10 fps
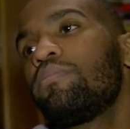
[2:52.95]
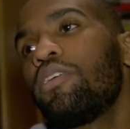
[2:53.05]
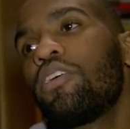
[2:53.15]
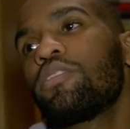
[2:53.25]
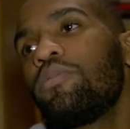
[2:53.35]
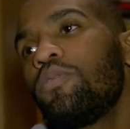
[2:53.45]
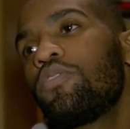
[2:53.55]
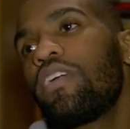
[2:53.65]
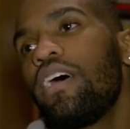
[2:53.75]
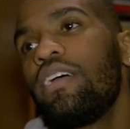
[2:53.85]
put on some new
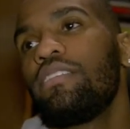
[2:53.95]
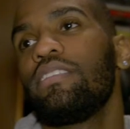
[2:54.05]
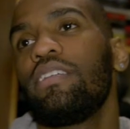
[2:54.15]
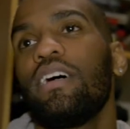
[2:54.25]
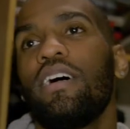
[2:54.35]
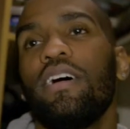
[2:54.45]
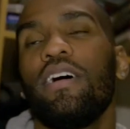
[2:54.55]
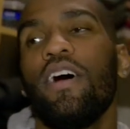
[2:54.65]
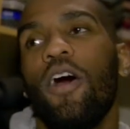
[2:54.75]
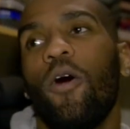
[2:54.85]
threads, and uh,
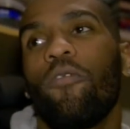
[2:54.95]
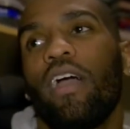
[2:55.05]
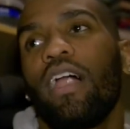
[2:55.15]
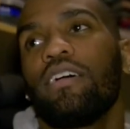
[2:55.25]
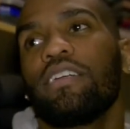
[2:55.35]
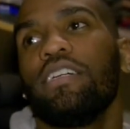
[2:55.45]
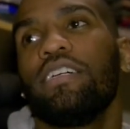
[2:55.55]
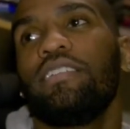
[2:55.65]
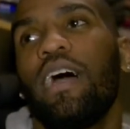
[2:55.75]
hopefully I look good.